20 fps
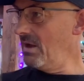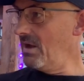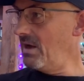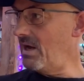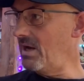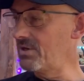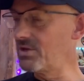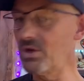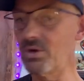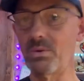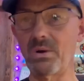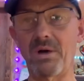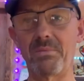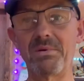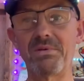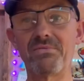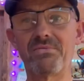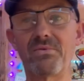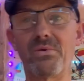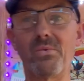I do. I've
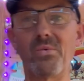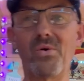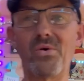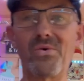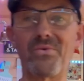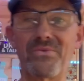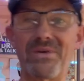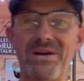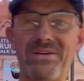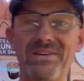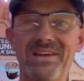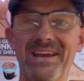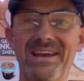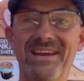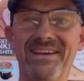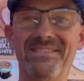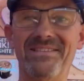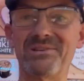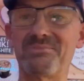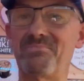been for a walk around
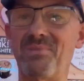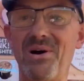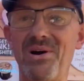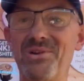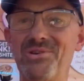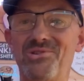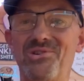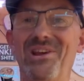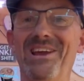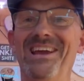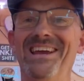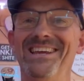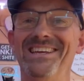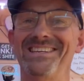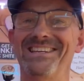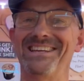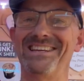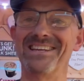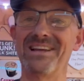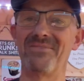here and there's pine
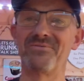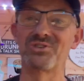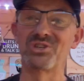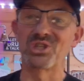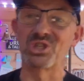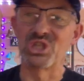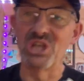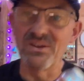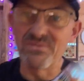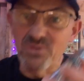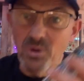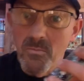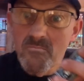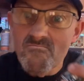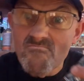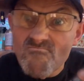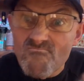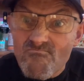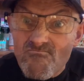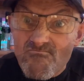trees and I've sniffed them.
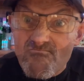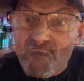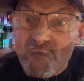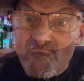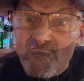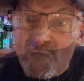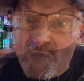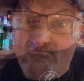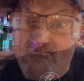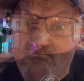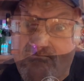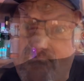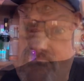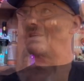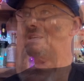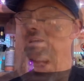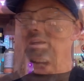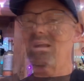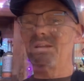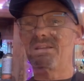
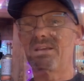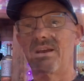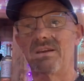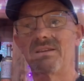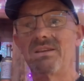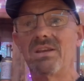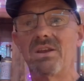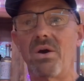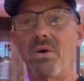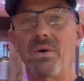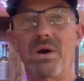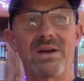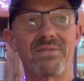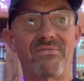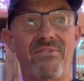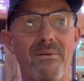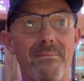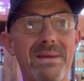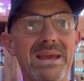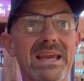Like, you know,
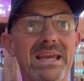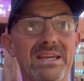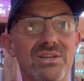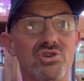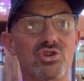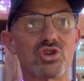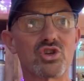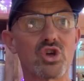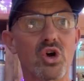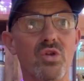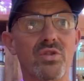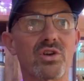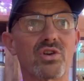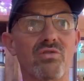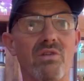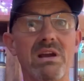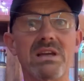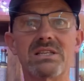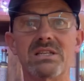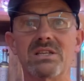for me, it's just not the
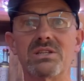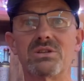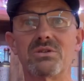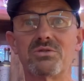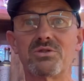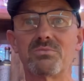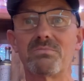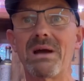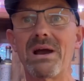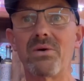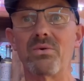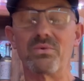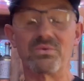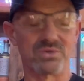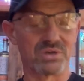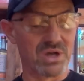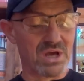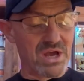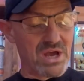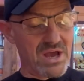greatest of smells.